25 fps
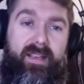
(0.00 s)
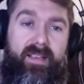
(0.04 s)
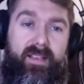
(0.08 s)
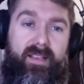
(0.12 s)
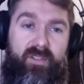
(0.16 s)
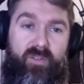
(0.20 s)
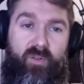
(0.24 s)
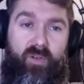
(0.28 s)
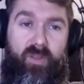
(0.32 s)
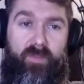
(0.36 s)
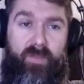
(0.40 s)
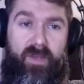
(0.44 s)

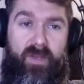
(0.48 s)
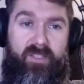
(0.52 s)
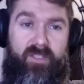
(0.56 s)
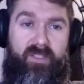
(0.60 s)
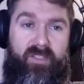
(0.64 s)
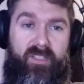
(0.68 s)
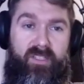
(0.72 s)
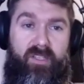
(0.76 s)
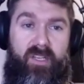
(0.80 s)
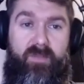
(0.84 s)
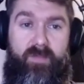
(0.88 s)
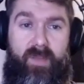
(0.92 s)
So that message
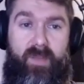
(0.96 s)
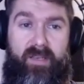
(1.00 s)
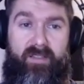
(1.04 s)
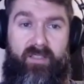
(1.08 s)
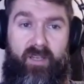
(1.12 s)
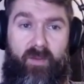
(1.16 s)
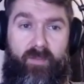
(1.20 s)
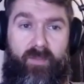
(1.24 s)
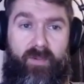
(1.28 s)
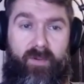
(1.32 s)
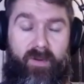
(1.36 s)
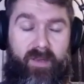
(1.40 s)
is picked
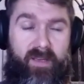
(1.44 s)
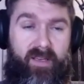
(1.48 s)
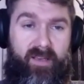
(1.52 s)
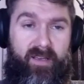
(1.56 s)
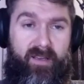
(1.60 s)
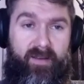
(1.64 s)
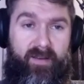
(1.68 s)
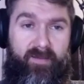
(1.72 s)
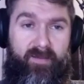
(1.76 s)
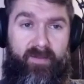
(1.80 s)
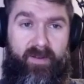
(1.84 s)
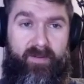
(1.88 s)
up,
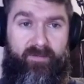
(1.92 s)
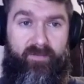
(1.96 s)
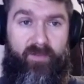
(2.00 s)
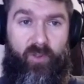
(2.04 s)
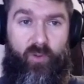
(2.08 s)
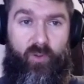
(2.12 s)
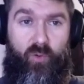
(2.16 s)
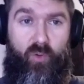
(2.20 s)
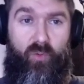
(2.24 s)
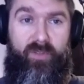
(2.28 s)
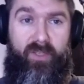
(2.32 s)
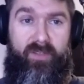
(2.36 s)
and
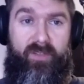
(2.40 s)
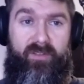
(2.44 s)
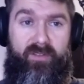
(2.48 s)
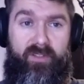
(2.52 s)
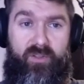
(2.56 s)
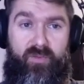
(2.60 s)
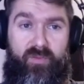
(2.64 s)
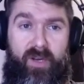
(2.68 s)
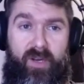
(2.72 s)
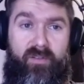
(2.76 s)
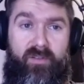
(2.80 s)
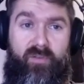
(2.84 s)
the content
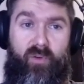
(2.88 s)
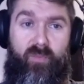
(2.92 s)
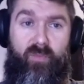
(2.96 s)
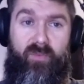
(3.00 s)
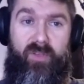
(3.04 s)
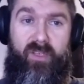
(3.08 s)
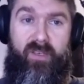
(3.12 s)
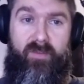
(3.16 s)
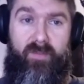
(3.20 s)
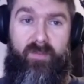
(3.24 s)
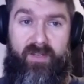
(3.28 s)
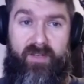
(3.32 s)
is read from
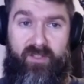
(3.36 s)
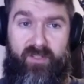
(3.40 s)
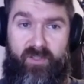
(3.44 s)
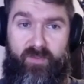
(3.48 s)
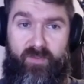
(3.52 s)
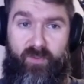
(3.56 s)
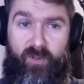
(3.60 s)
the message,